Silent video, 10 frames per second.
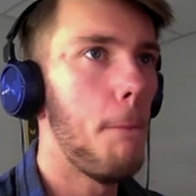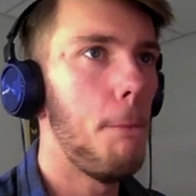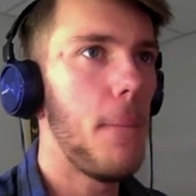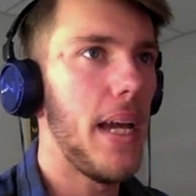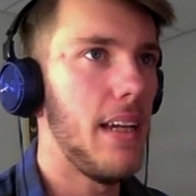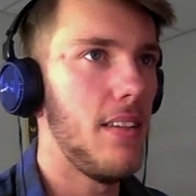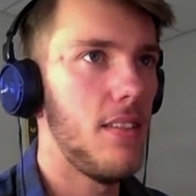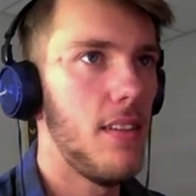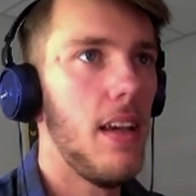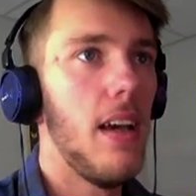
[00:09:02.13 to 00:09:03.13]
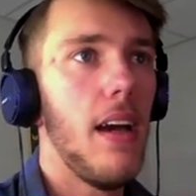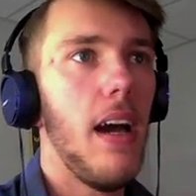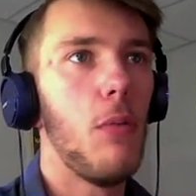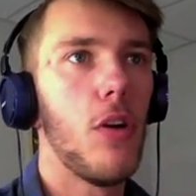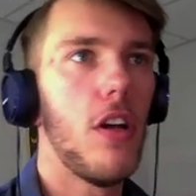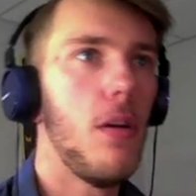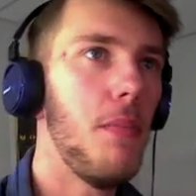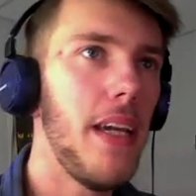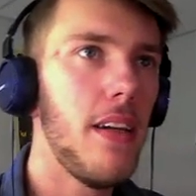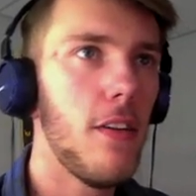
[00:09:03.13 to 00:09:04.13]
base. And we're going to
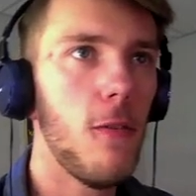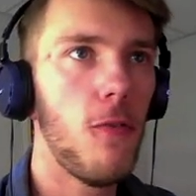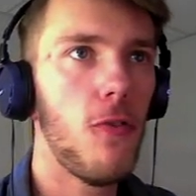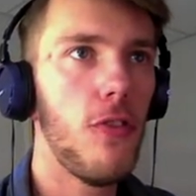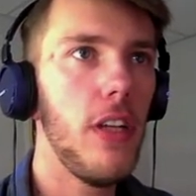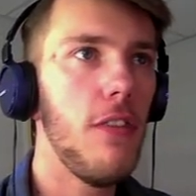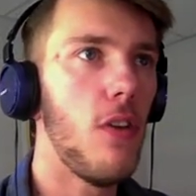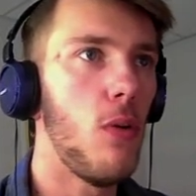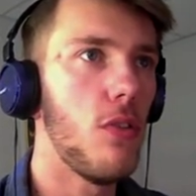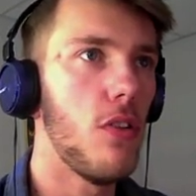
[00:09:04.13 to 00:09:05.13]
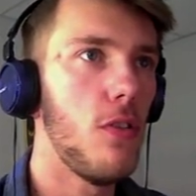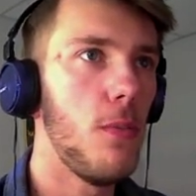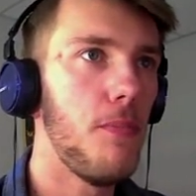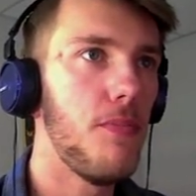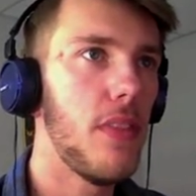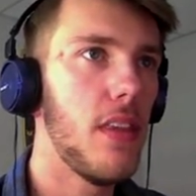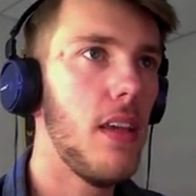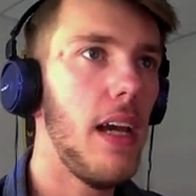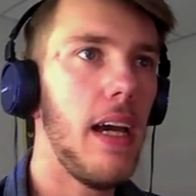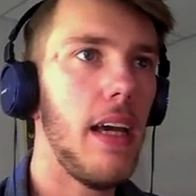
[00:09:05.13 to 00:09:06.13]
make 3 folders.
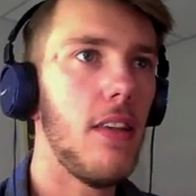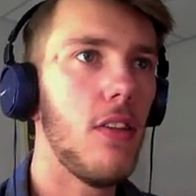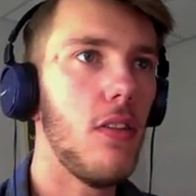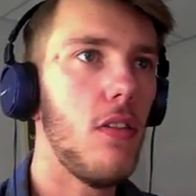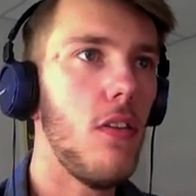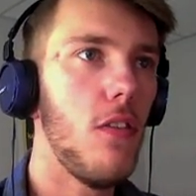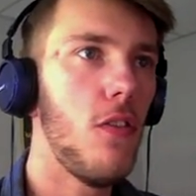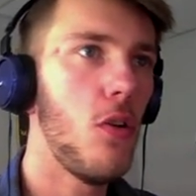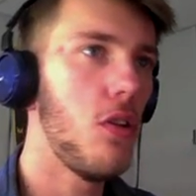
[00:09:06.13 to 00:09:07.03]
And folder